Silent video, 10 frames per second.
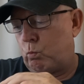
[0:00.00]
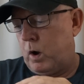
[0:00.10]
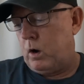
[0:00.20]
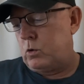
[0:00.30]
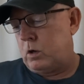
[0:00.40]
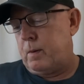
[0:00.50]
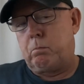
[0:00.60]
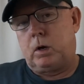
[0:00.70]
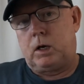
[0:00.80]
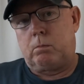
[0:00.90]
when I talk
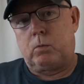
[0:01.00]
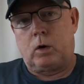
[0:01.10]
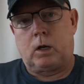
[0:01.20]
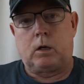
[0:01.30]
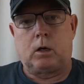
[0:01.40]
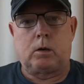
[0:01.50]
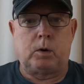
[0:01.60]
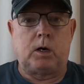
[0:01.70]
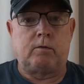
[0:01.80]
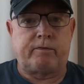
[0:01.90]
about medium body and the
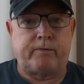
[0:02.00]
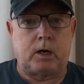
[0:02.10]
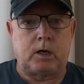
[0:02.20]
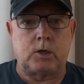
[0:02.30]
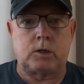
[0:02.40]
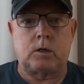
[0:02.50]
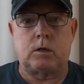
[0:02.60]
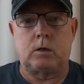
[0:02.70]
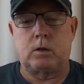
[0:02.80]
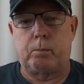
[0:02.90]
medium
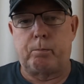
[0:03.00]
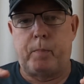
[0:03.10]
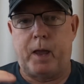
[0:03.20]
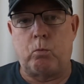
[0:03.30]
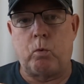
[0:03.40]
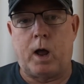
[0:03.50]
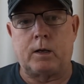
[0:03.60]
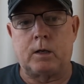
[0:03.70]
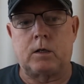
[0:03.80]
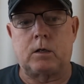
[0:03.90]
finish, the better
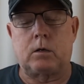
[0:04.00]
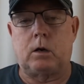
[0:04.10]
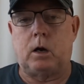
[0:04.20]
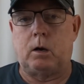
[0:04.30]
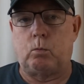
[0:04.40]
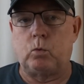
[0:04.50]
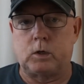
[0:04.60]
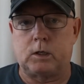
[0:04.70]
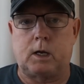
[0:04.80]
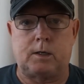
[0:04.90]
ones, and it
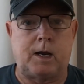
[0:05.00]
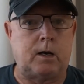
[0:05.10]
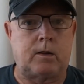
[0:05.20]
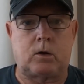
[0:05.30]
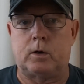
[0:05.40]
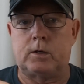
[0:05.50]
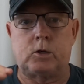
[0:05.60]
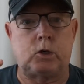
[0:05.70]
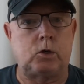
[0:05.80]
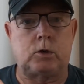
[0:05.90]
will just get down to the
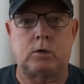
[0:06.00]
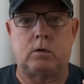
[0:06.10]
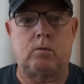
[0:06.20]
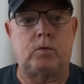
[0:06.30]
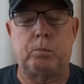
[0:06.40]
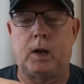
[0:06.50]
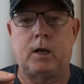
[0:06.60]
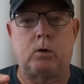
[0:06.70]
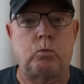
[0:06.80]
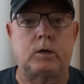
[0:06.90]
constitution of the
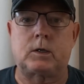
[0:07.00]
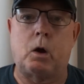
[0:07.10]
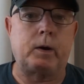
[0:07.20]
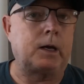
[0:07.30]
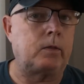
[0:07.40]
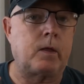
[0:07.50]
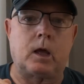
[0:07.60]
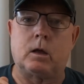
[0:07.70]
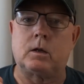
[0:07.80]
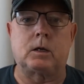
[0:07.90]
blend, what's going in
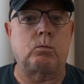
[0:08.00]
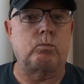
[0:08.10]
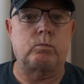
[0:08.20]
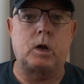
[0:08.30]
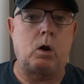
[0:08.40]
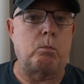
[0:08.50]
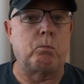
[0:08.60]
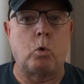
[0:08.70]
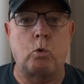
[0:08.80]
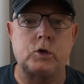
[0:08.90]
there. Is there,
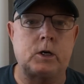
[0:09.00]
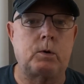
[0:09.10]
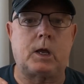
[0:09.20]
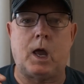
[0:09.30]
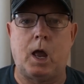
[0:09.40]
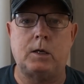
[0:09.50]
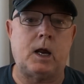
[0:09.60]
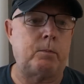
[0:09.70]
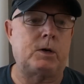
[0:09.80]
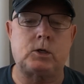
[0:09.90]
more sherry
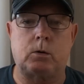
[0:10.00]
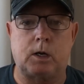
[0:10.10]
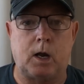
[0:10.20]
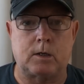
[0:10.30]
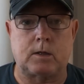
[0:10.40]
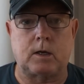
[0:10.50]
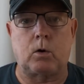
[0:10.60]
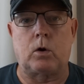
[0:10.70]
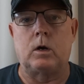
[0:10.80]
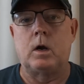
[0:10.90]
casks? How many sherry casks have they
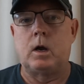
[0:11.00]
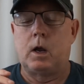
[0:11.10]
got?